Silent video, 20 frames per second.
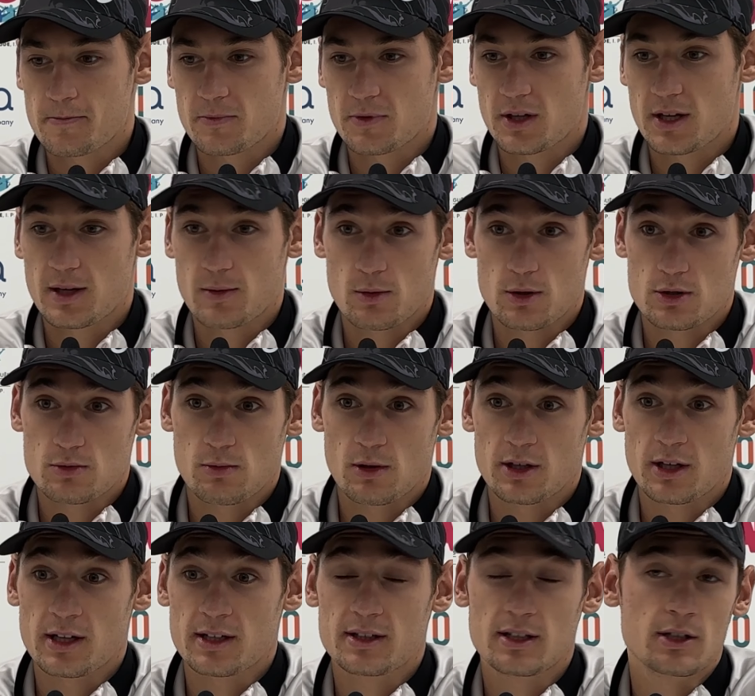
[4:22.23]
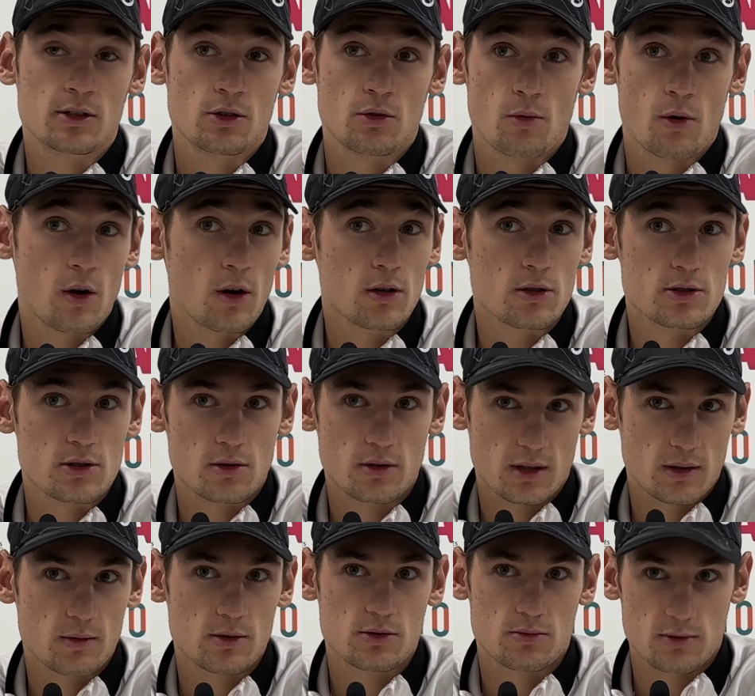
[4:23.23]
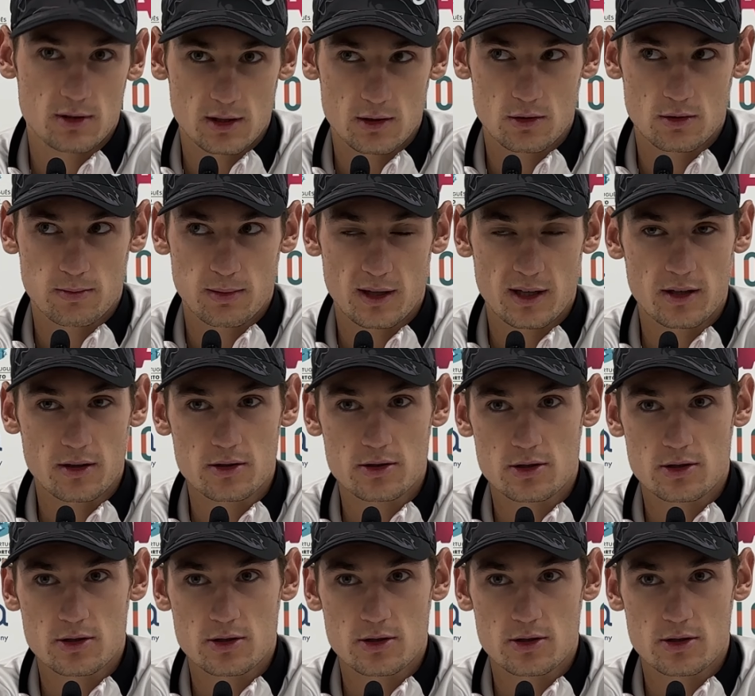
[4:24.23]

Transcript: He was 180 in the world, so he was a really good player.